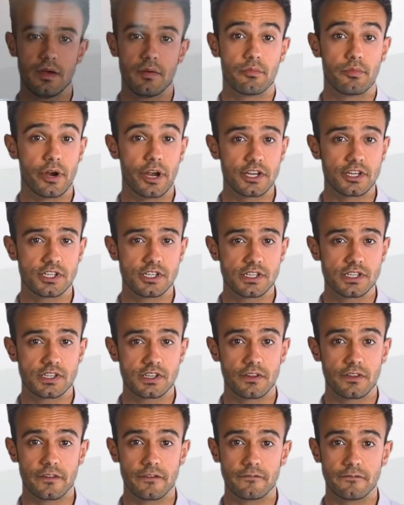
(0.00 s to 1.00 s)
Pressures
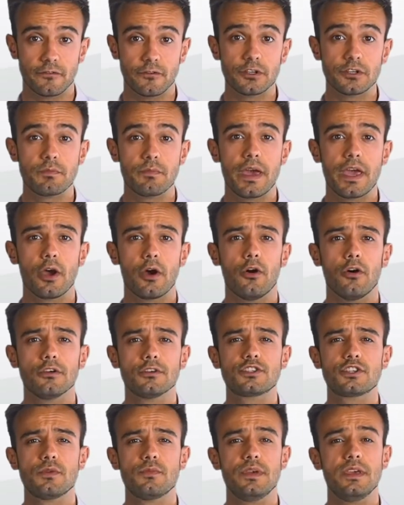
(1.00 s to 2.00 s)
on the foot may
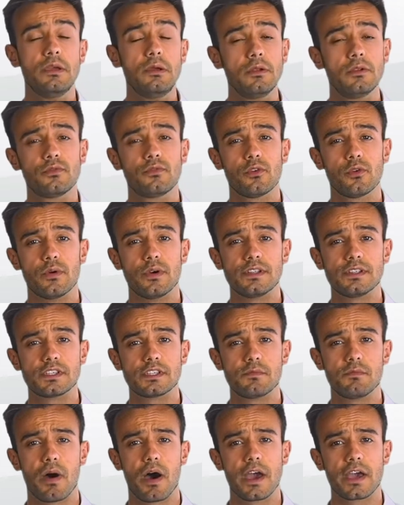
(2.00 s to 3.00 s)
also be
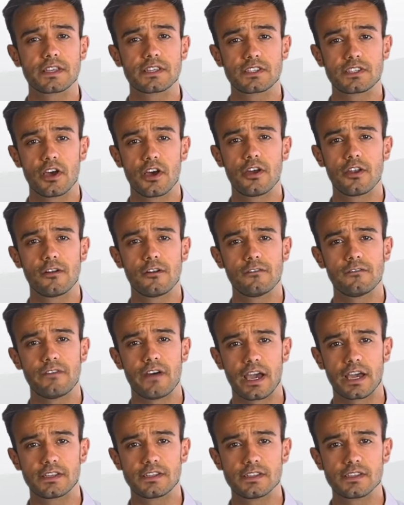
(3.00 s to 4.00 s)
influenced by external
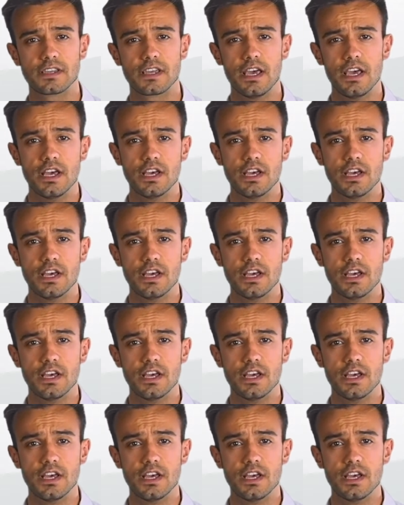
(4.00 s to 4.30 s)
factors